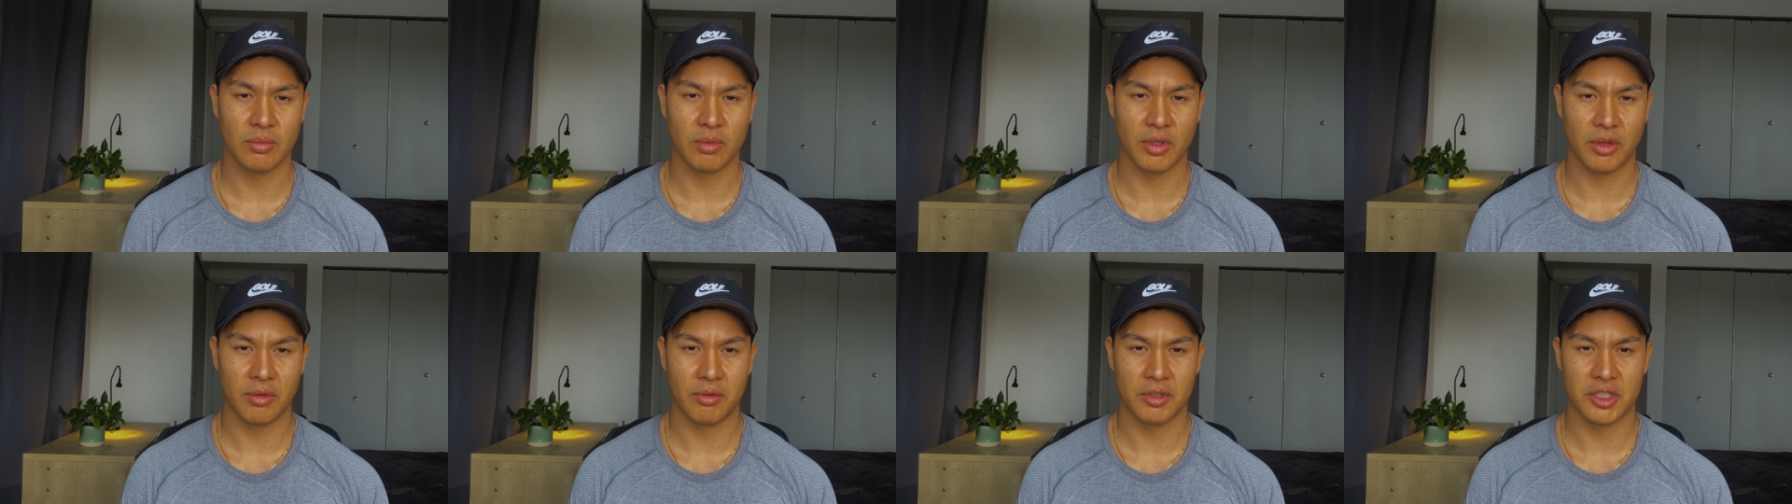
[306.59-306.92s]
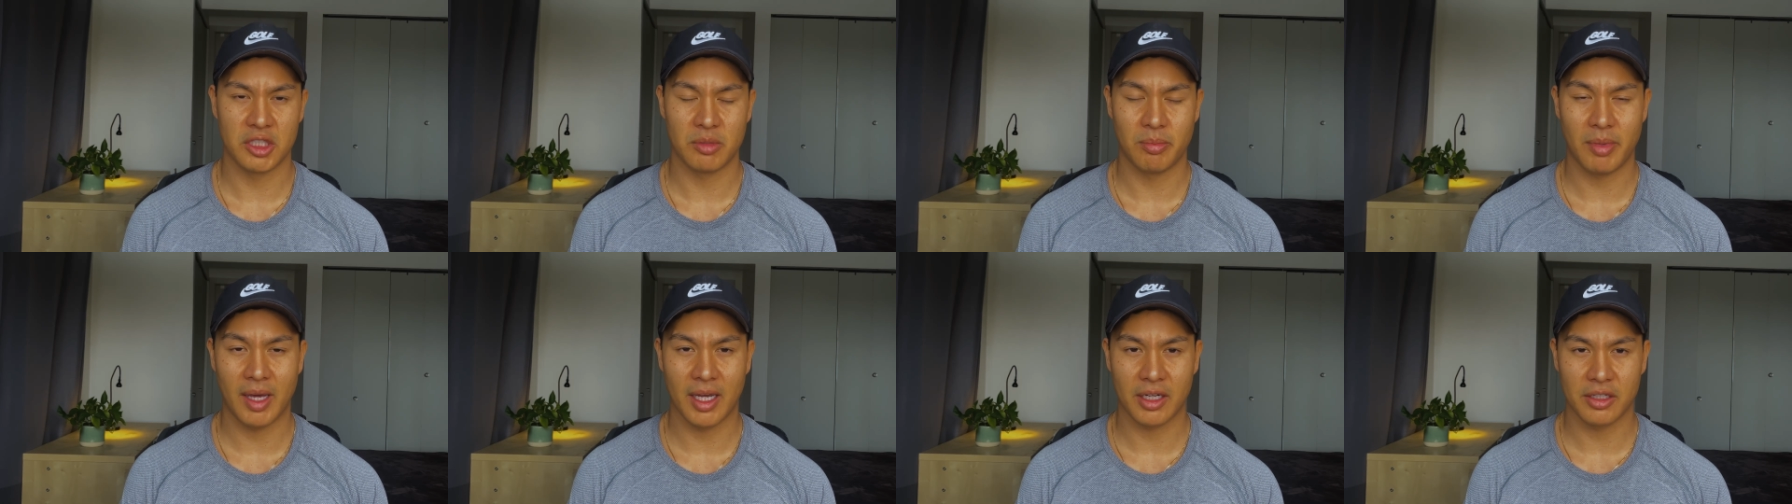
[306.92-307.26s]
with
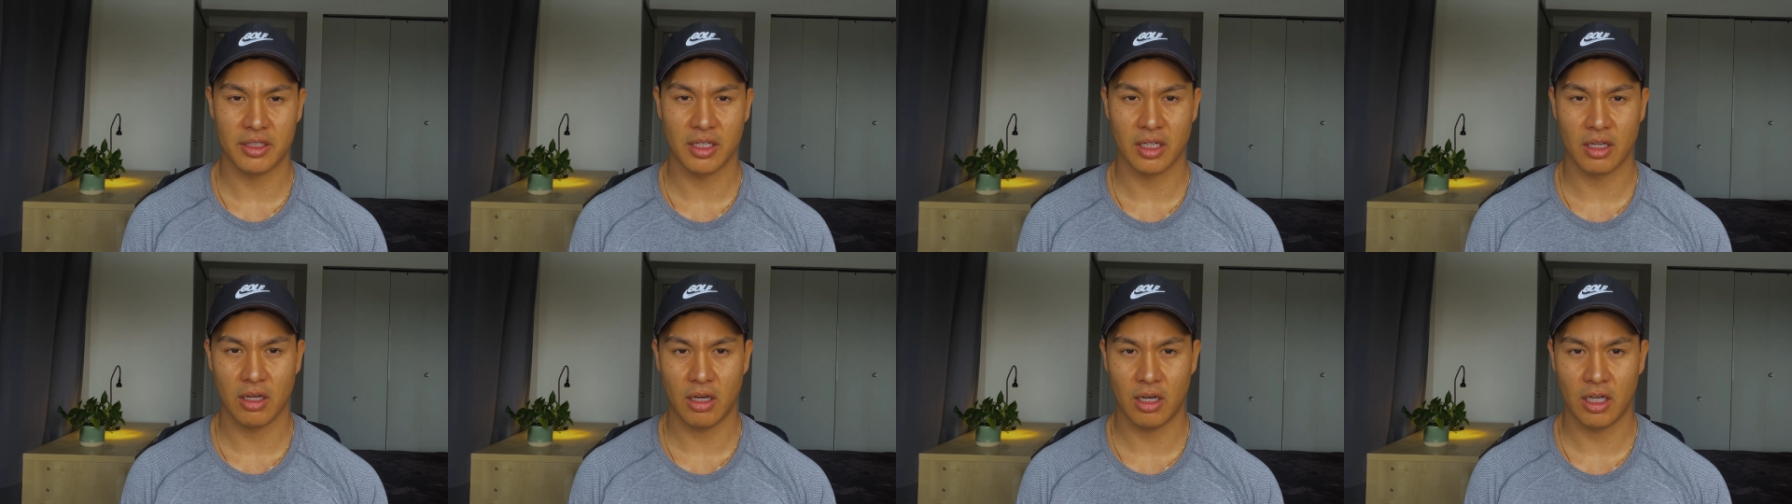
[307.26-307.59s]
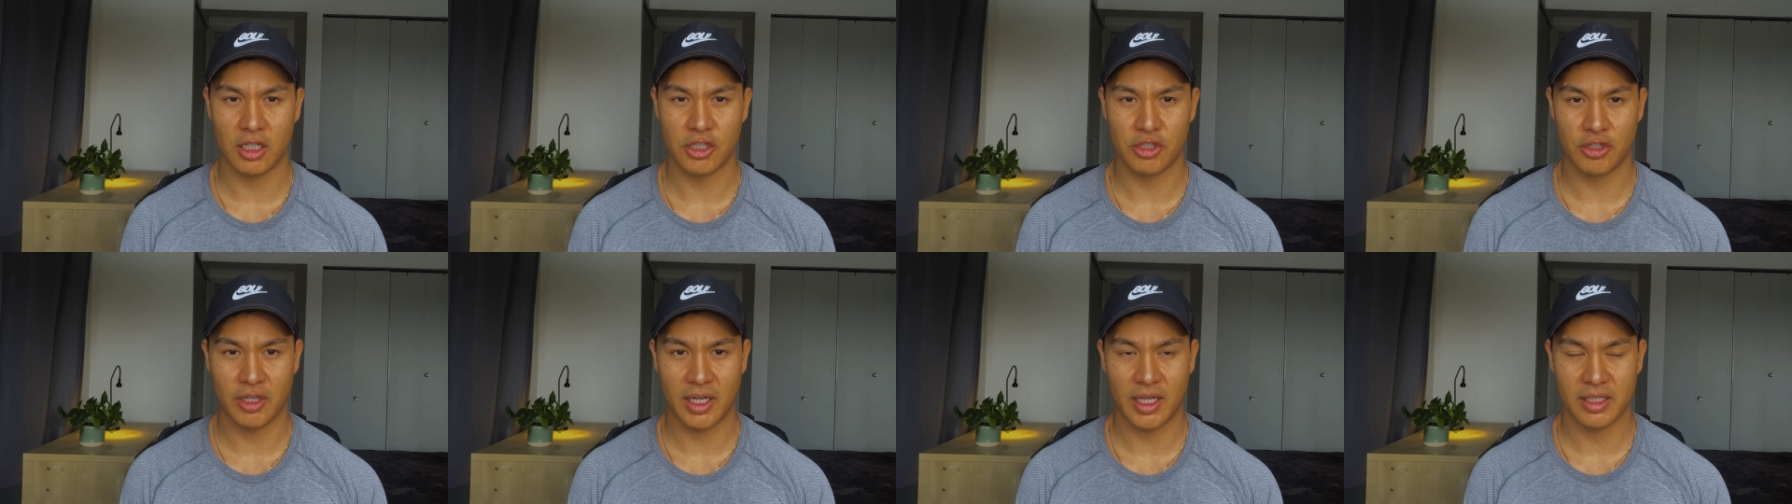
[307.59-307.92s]
respect to
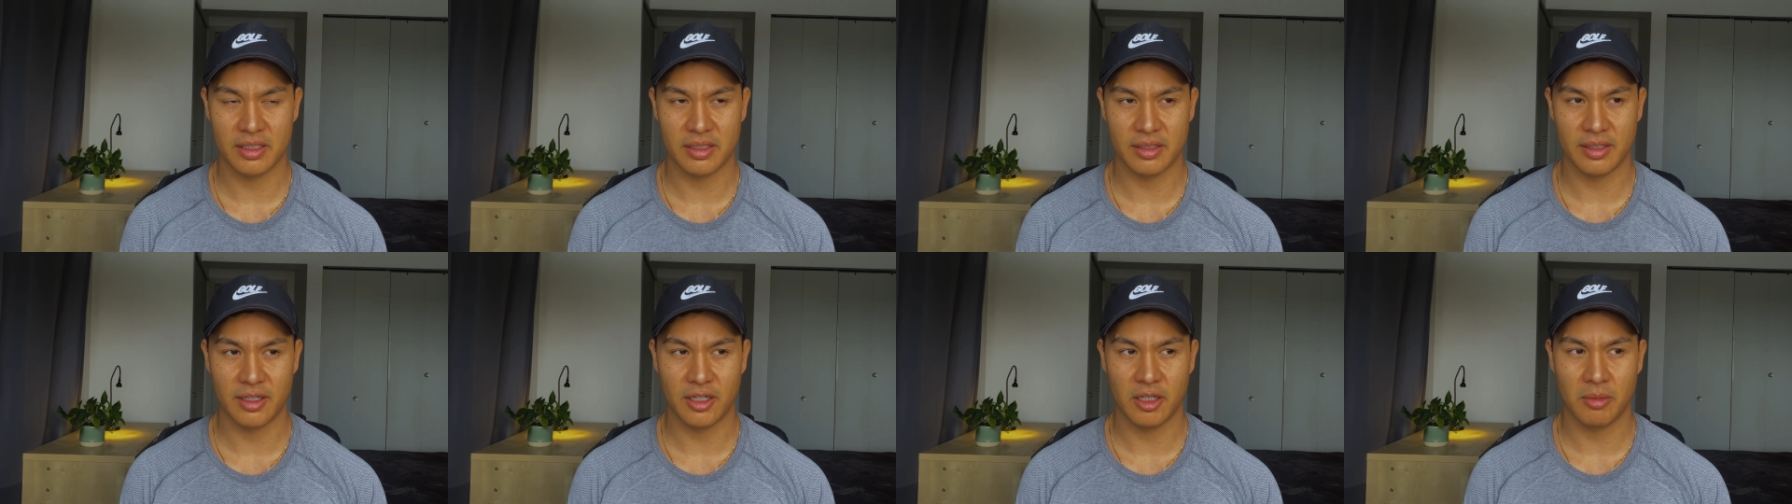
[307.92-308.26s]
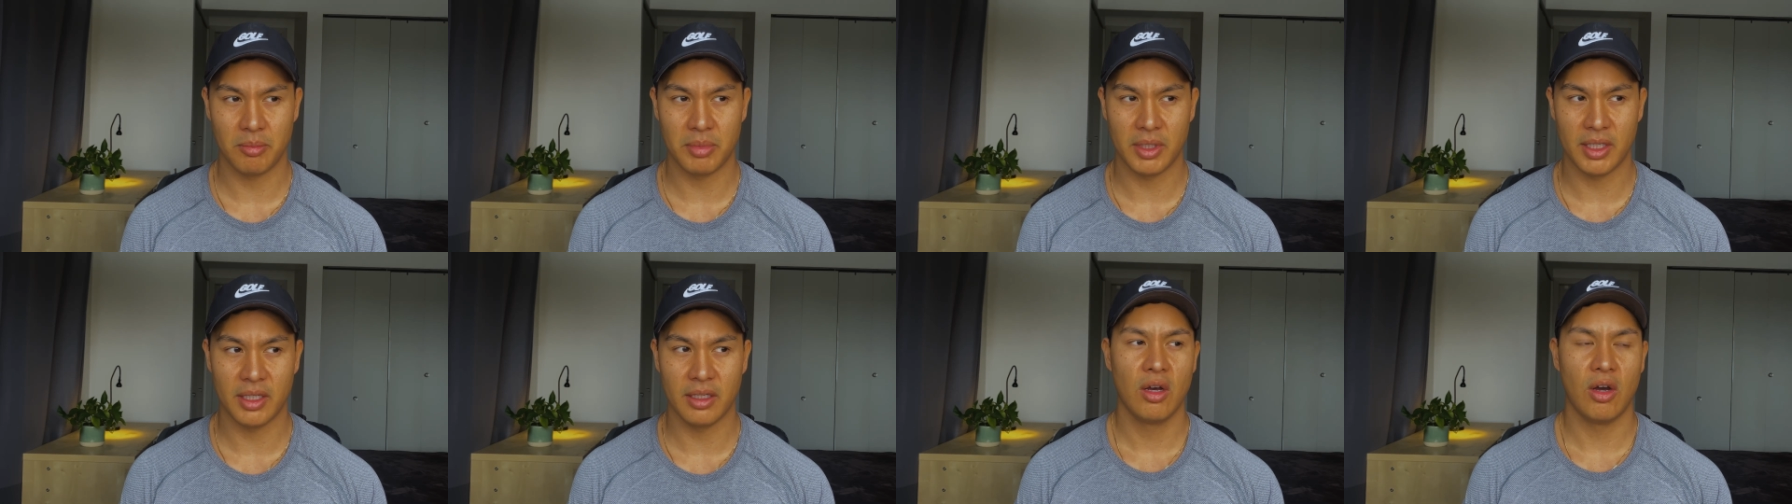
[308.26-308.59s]
contrast
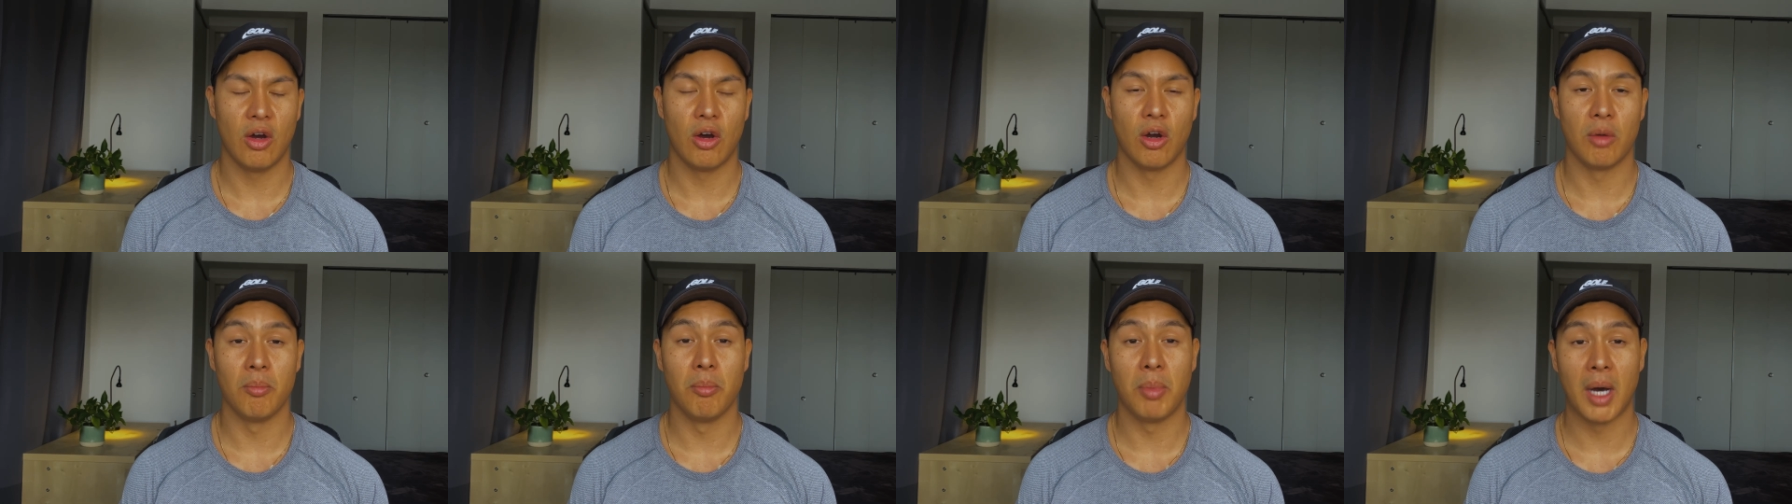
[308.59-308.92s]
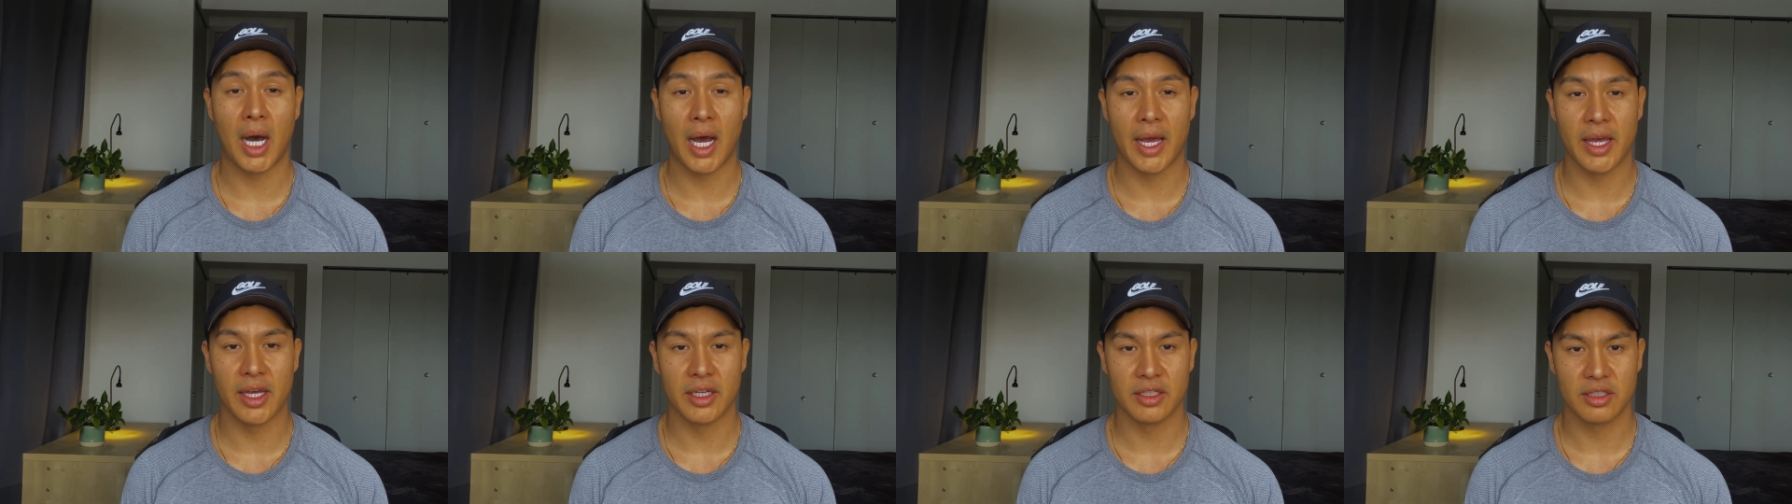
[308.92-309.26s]
therapy are
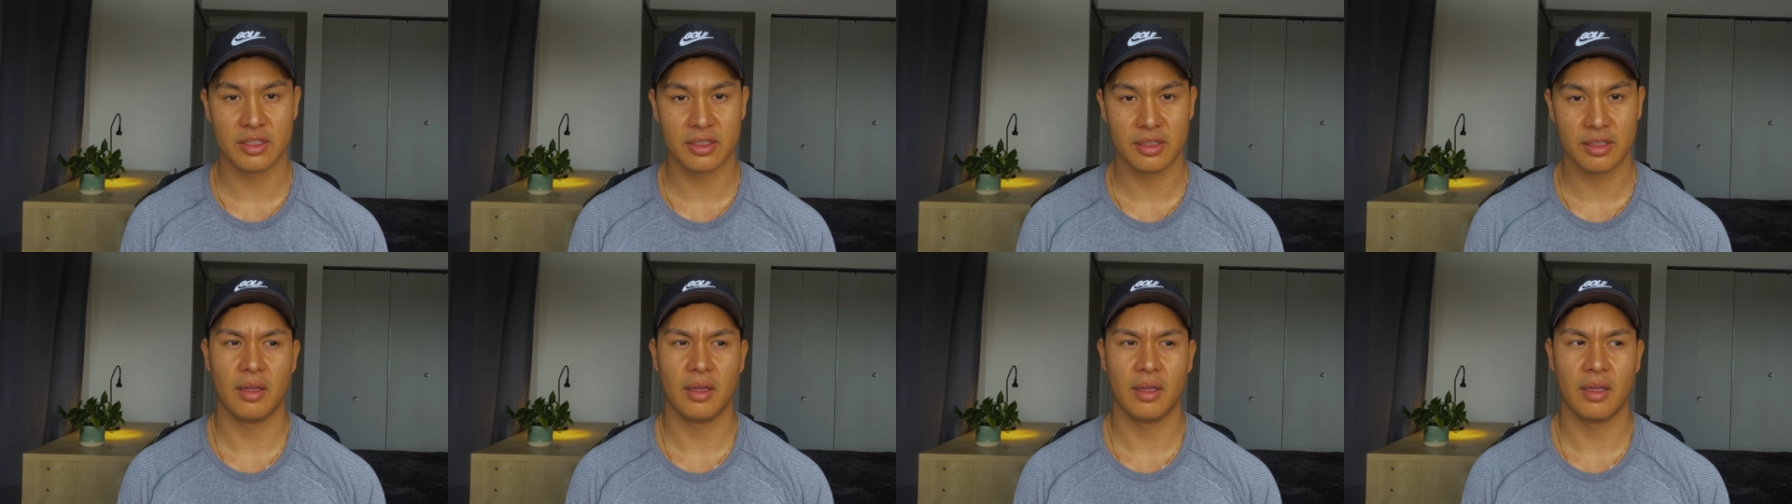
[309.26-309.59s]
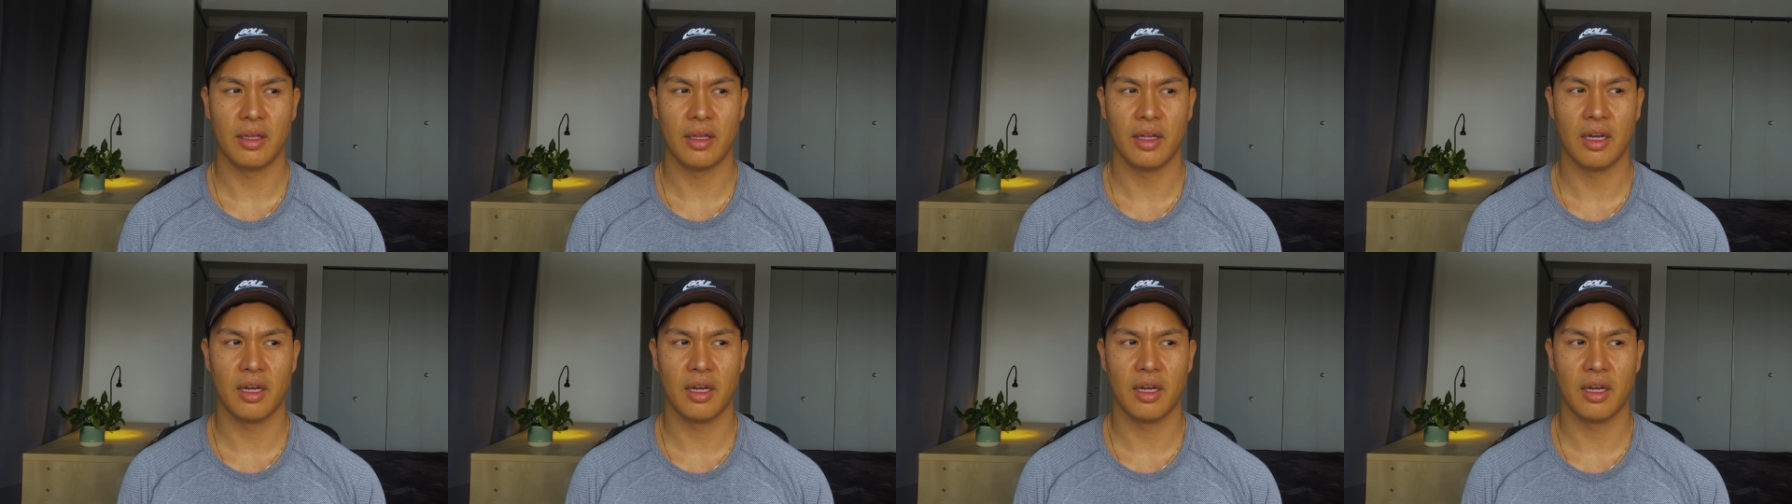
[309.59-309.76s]
biased.